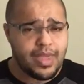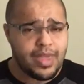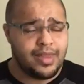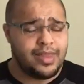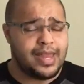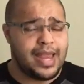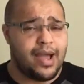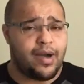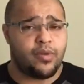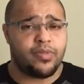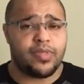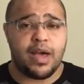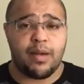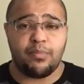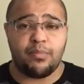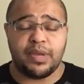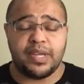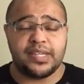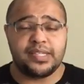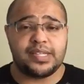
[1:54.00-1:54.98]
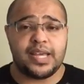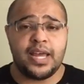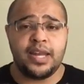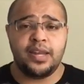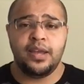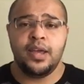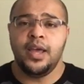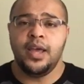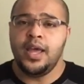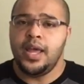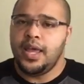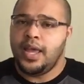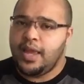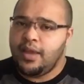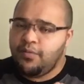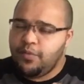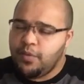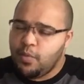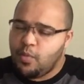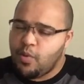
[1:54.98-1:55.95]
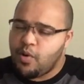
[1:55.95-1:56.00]
Now, that being said,
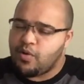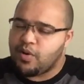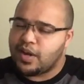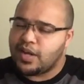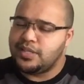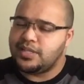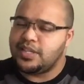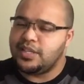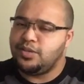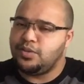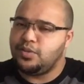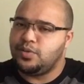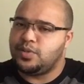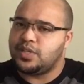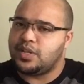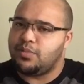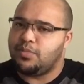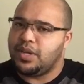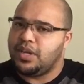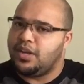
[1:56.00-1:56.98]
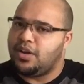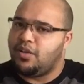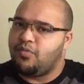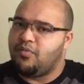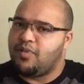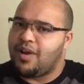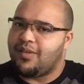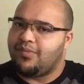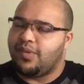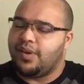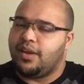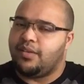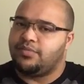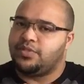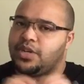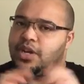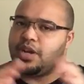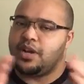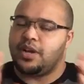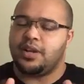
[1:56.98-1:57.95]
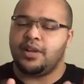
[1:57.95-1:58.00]
if you are a continued subby, you know Raffy loves
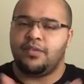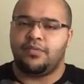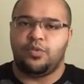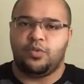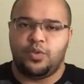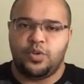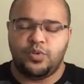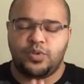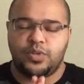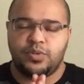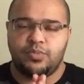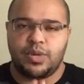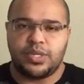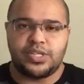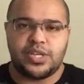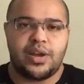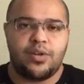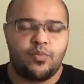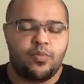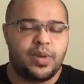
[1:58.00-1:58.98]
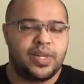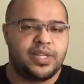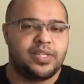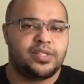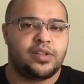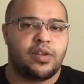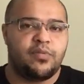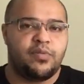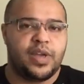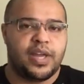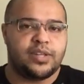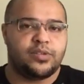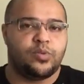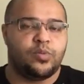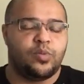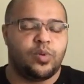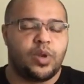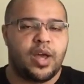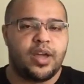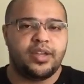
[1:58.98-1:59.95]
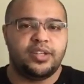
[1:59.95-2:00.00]
you. And if you're new to my channel, please don't forget to
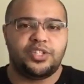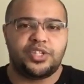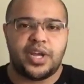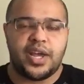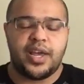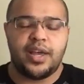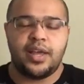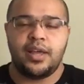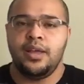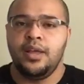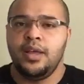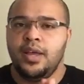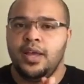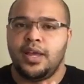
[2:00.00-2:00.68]
like, share.